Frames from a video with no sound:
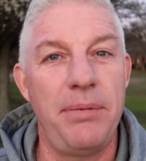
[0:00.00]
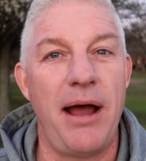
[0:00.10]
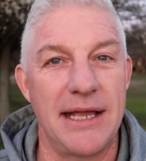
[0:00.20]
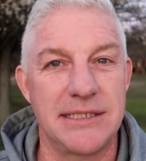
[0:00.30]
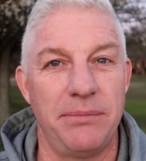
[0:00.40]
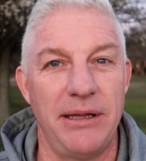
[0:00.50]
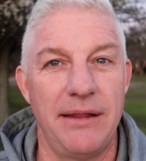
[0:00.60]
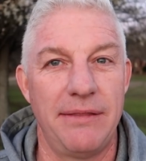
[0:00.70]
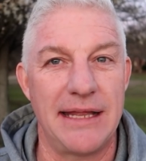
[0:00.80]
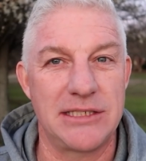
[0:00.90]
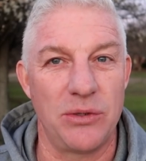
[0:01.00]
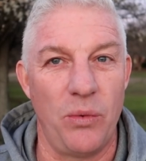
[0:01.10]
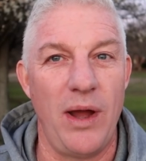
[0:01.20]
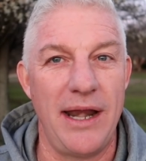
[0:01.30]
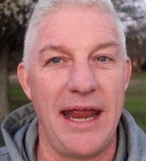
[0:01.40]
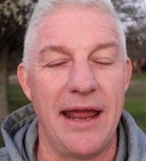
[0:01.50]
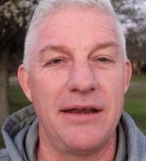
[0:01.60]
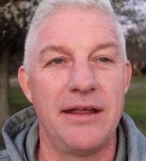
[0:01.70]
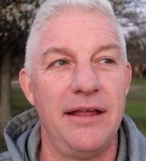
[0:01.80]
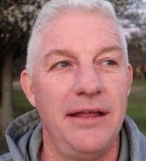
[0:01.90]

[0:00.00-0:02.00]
possibly. That's the one hand.